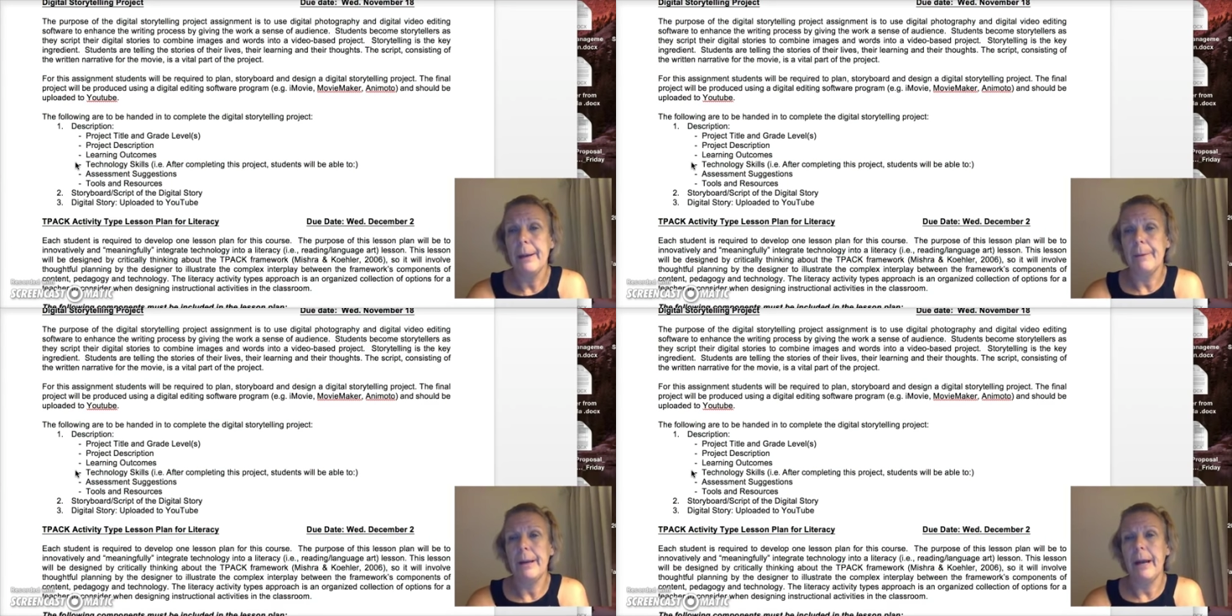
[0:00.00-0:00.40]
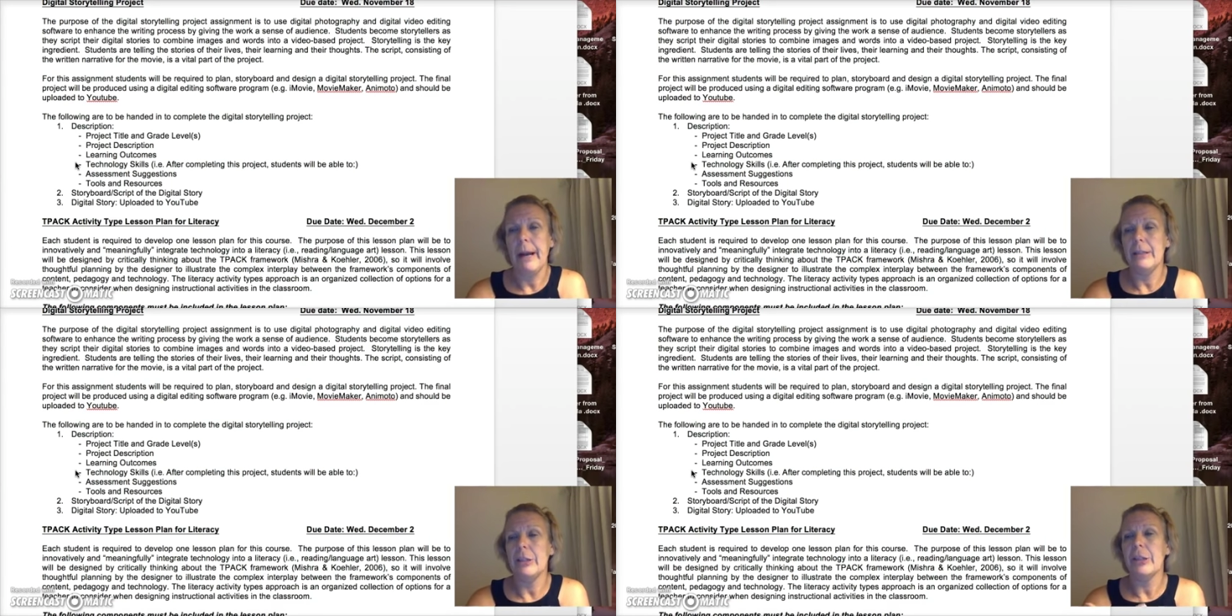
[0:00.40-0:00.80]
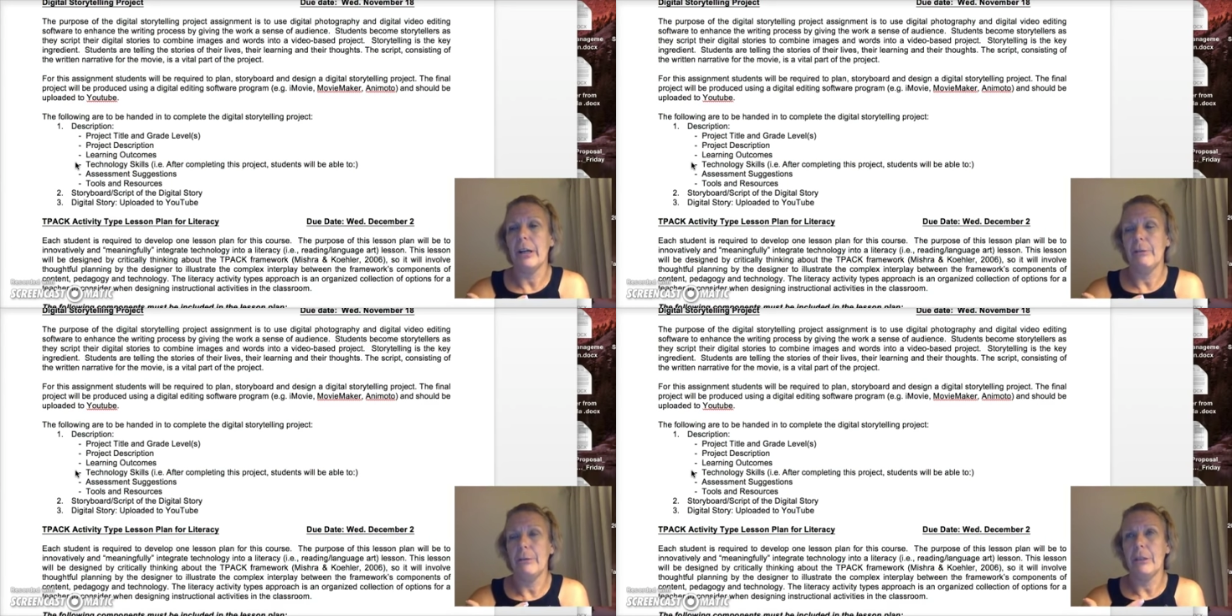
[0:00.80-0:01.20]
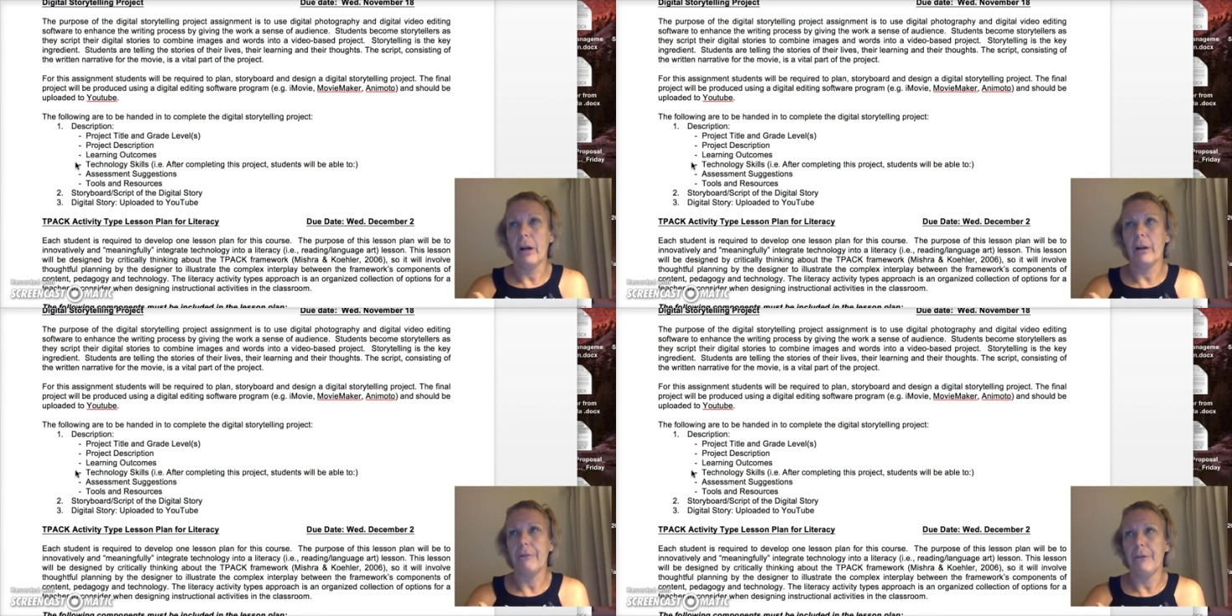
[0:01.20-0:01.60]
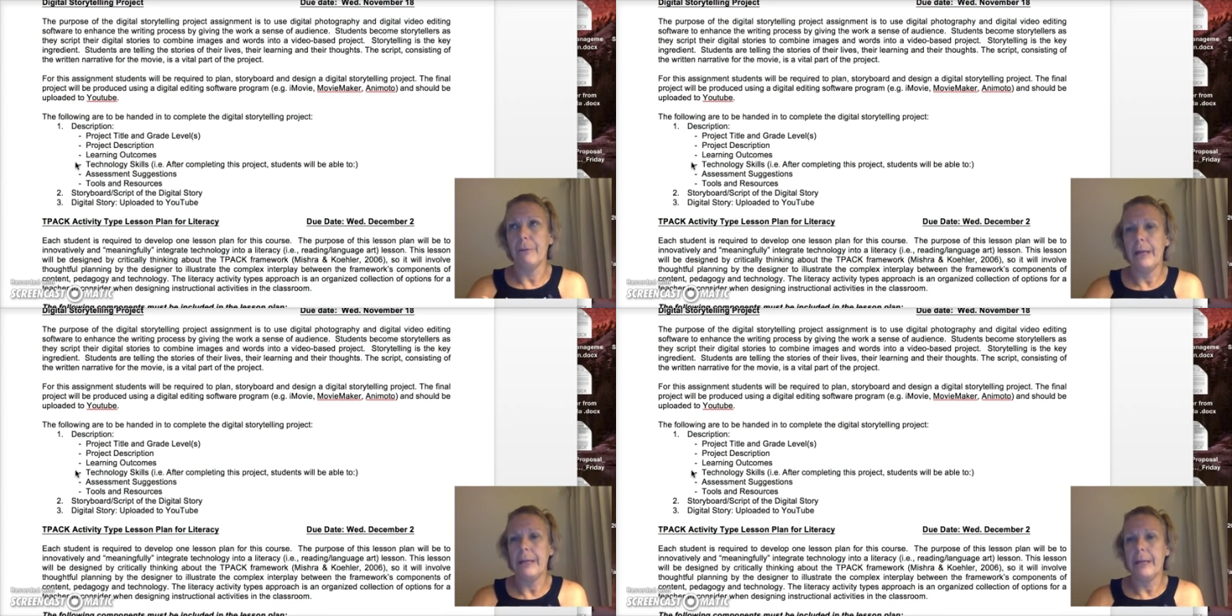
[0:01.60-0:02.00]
But I just thought it was hard for me